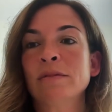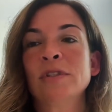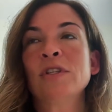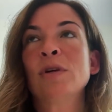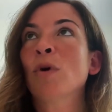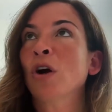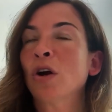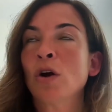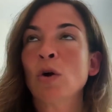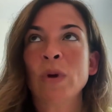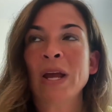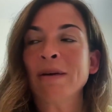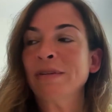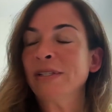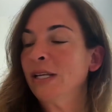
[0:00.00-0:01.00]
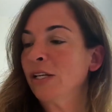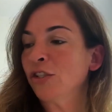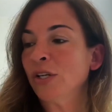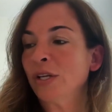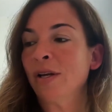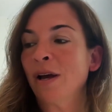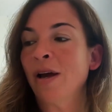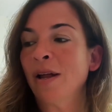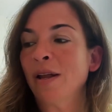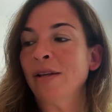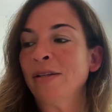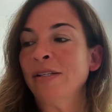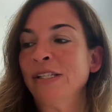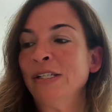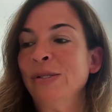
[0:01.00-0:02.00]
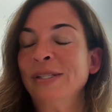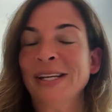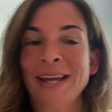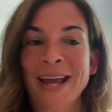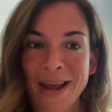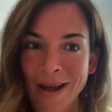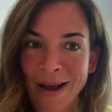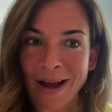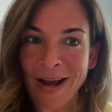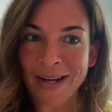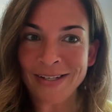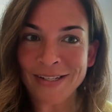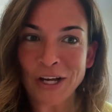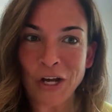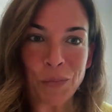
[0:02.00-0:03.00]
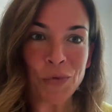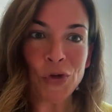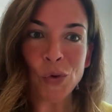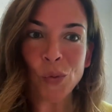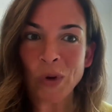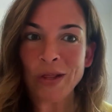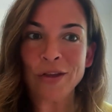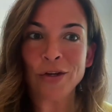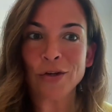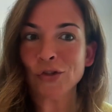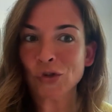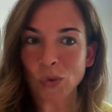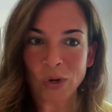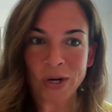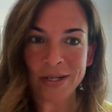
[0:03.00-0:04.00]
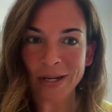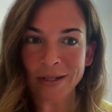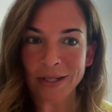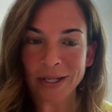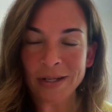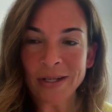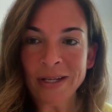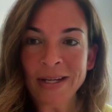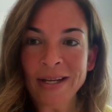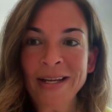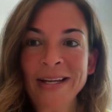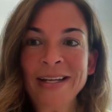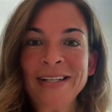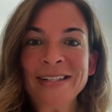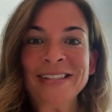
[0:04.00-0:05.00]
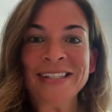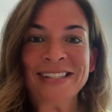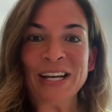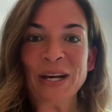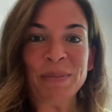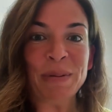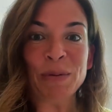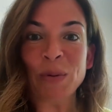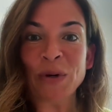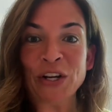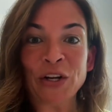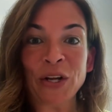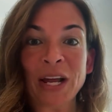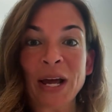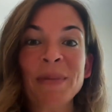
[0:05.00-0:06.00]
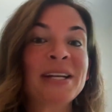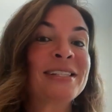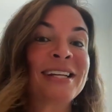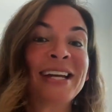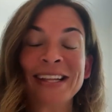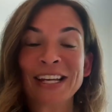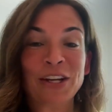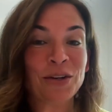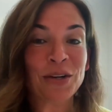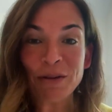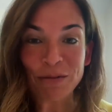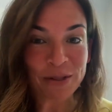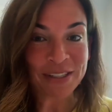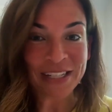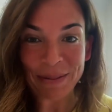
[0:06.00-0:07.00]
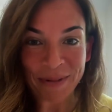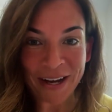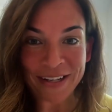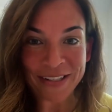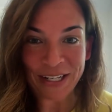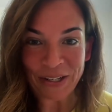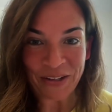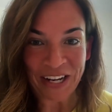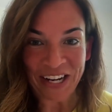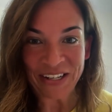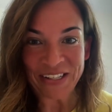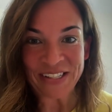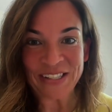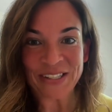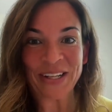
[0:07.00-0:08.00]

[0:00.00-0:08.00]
tomorrow we have a session on using AI to help you with your storytelling to tell people what you're good at. Because again, you're not full-time content creators.